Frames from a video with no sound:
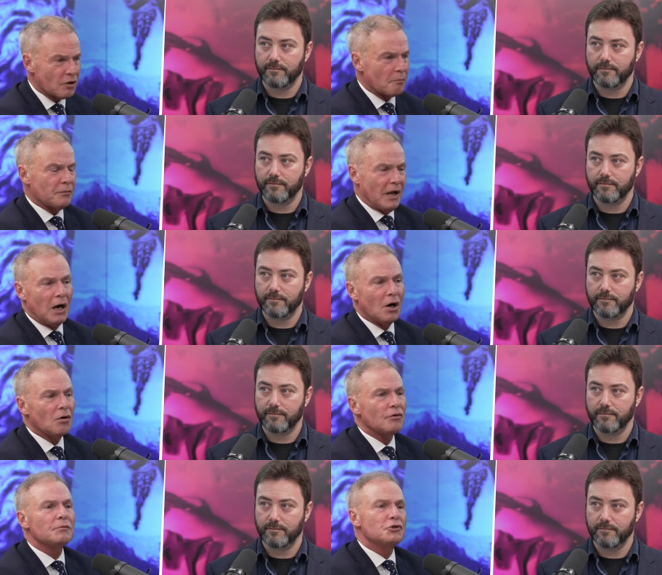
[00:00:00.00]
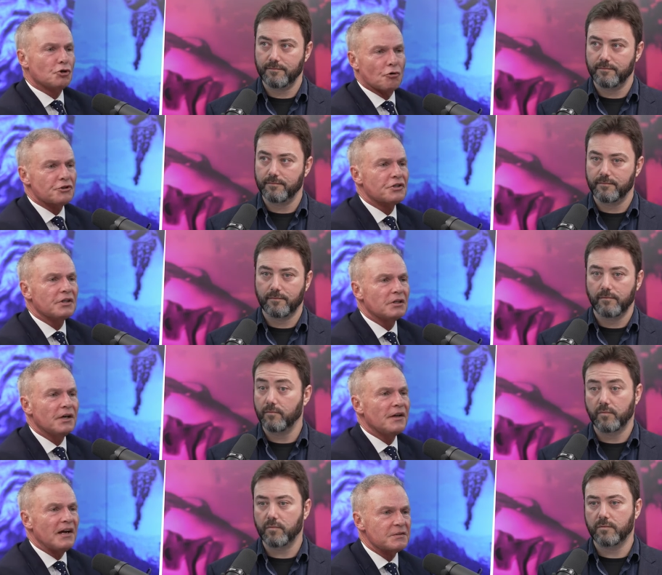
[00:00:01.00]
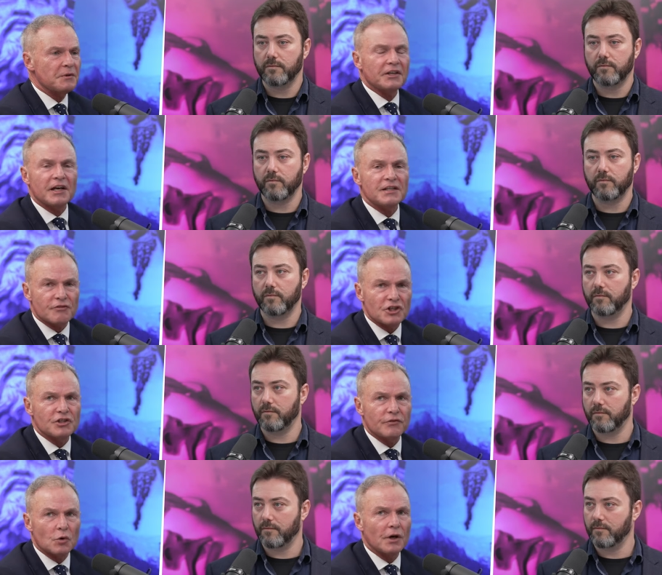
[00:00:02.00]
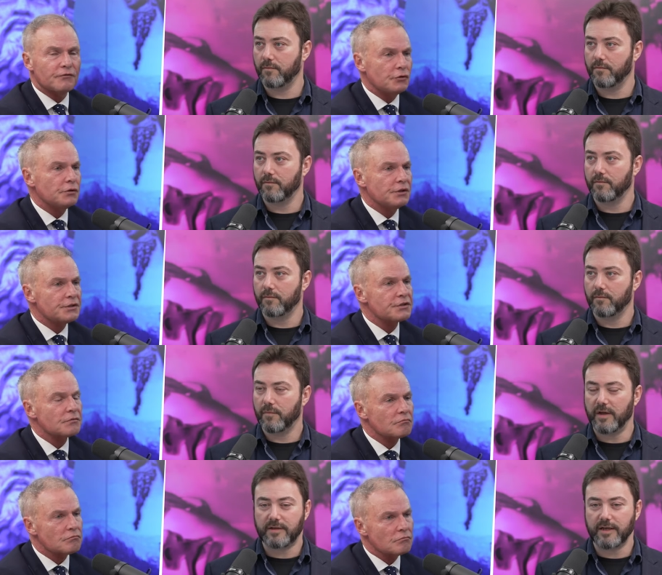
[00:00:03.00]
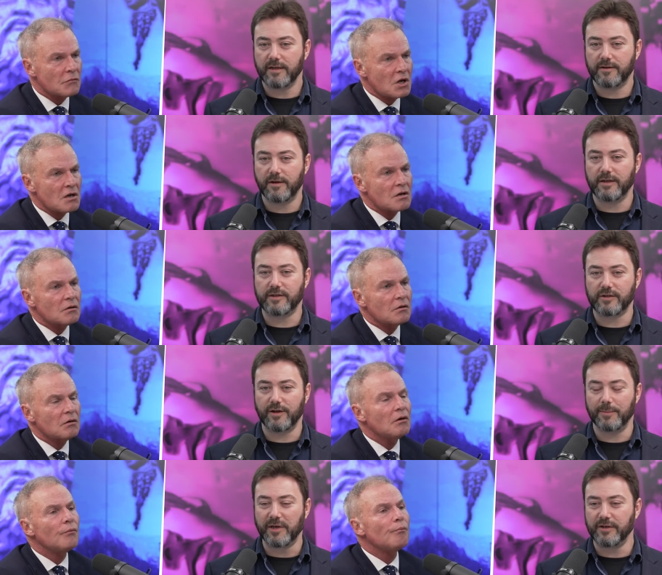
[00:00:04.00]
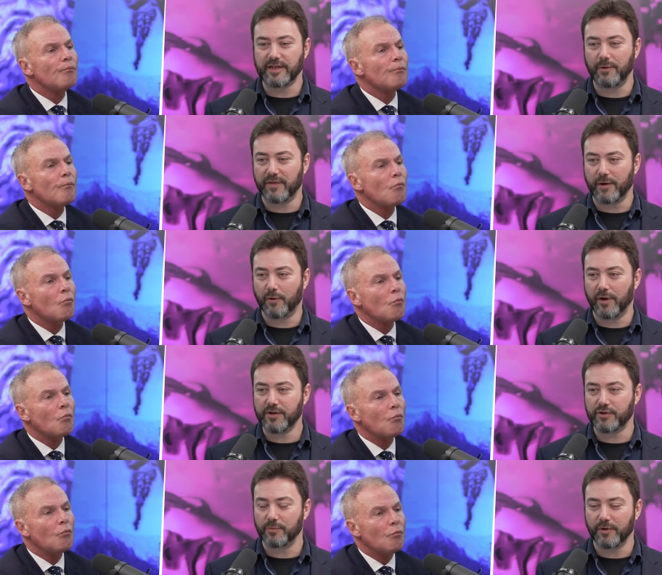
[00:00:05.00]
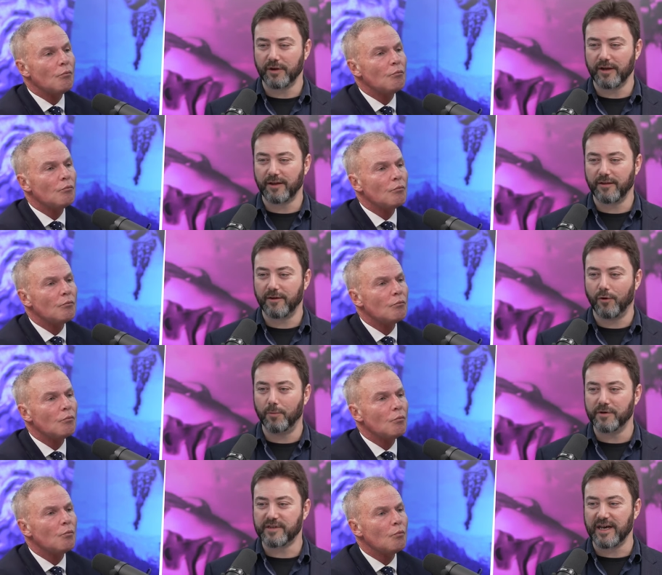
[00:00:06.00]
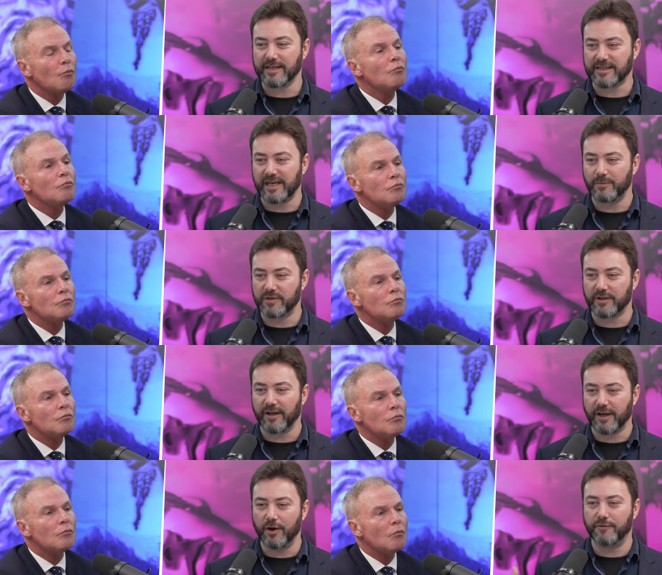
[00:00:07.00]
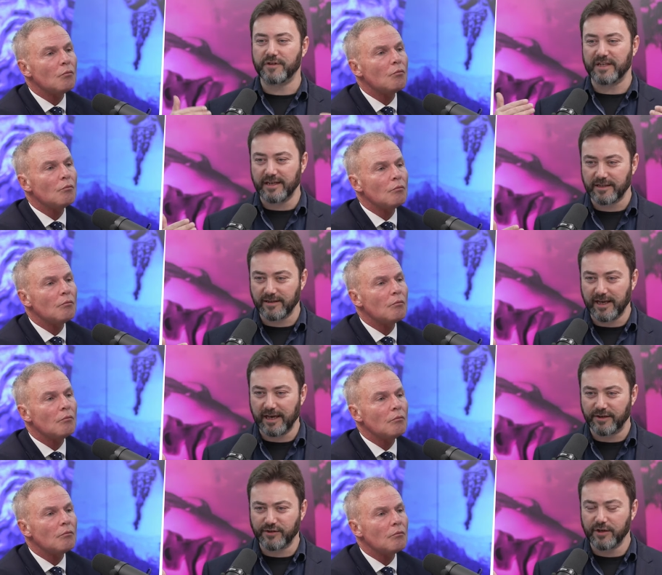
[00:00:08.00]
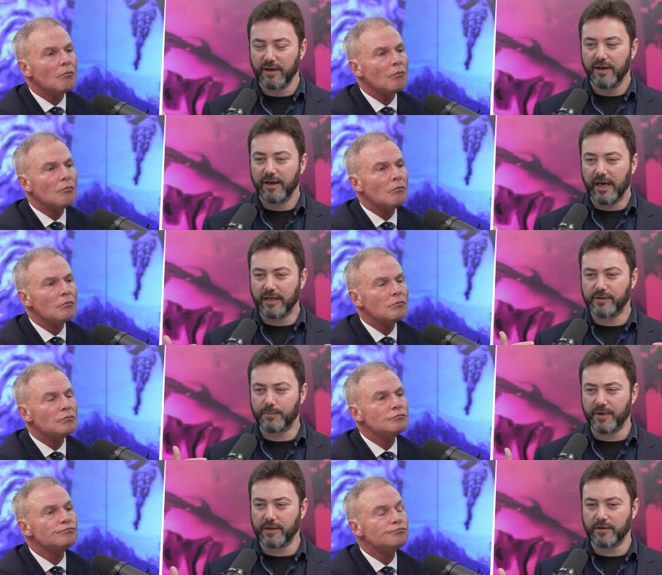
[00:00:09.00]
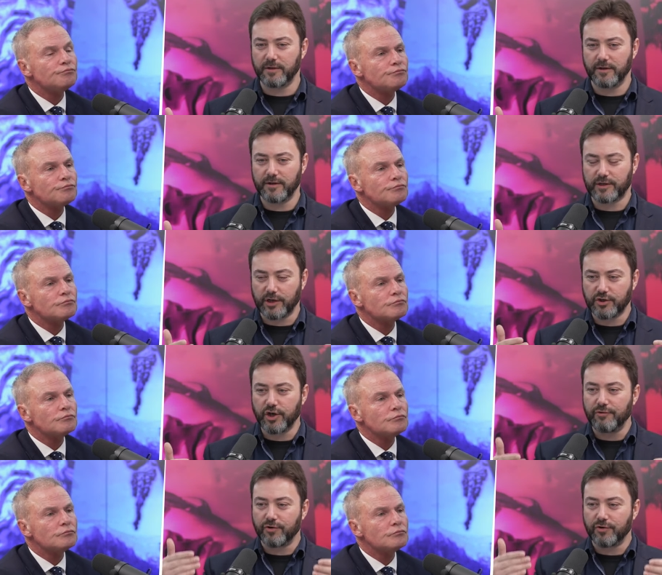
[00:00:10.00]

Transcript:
Speaker 1: Trump now majority, and that has been the case for actually for quite a few years. It's it, it's. I mean, you say without
Speaker 2: question, but like almost that seems like overstating the case. It's been such a